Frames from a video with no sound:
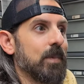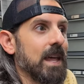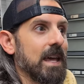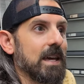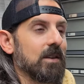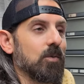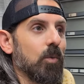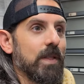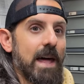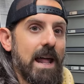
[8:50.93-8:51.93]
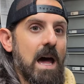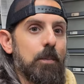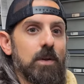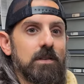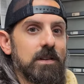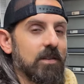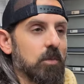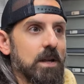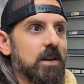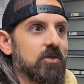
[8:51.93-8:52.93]
And when that happens, and
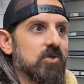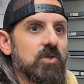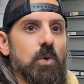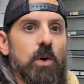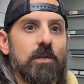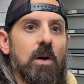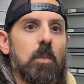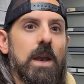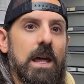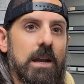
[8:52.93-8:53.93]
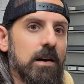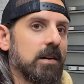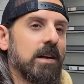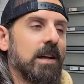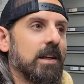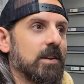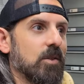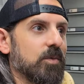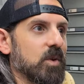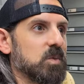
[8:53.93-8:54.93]
everybody hears the story of how
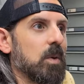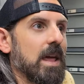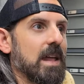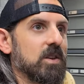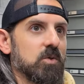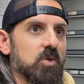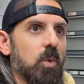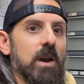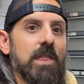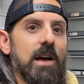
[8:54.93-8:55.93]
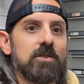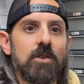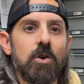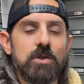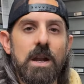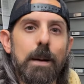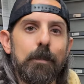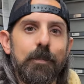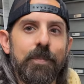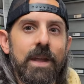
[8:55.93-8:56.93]
the first bananas were $20,000 and
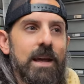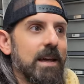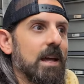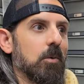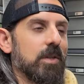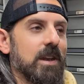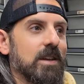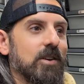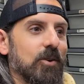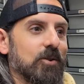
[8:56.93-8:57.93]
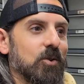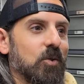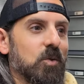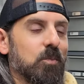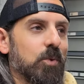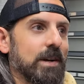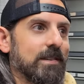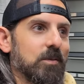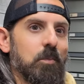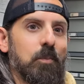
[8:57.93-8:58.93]
up, and within a year or two, the
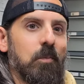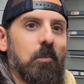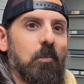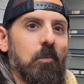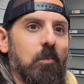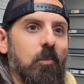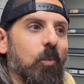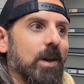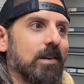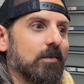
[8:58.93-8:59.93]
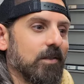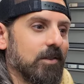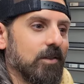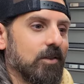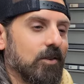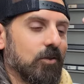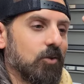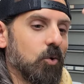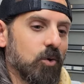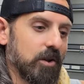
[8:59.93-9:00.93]
prices went
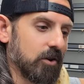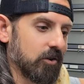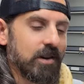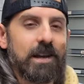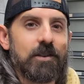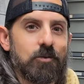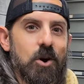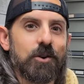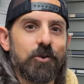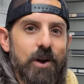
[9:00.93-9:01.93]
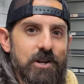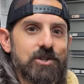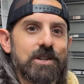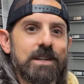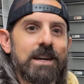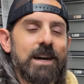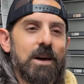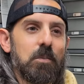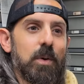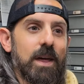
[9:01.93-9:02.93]
nuclear in the wrong direction
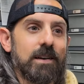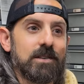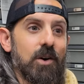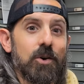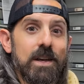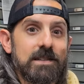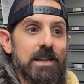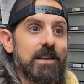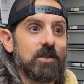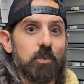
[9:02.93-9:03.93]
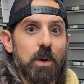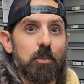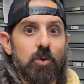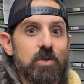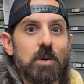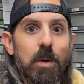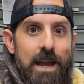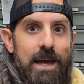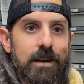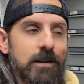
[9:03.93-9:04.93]
because of how easy it is to reproduce a
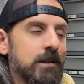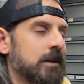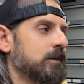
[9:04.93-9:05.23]
banana.